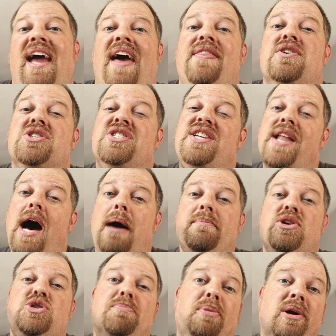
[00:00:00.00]
And there's not
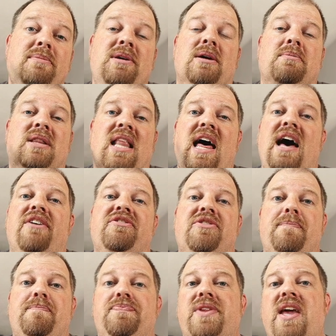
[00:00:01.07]
much premium
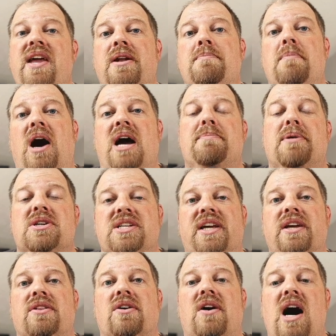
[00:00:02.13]
left in my
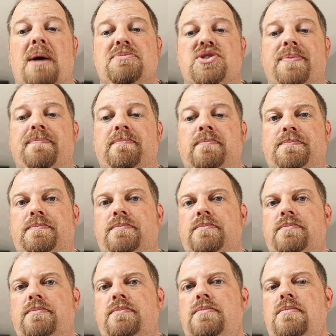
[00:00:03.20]
particular option.
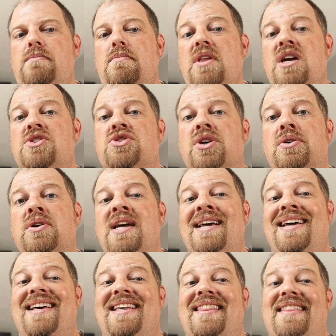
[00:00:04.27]
And so
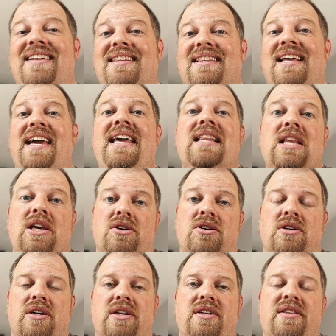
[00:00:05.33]
the
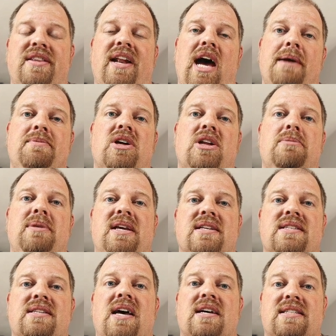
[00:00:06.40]
likelihood that I'm going to be
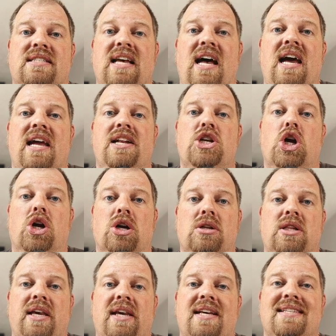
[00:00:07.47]
assigned
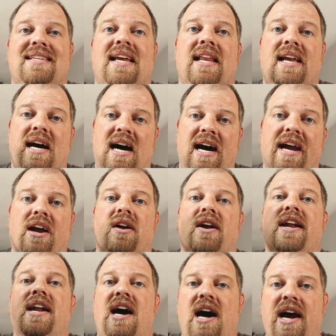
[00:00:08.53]
early is getting higher and
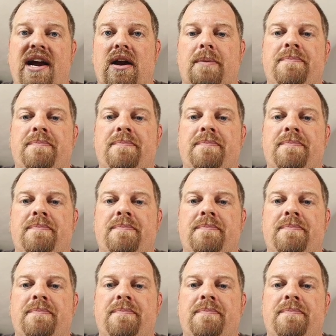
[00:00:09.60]
higher.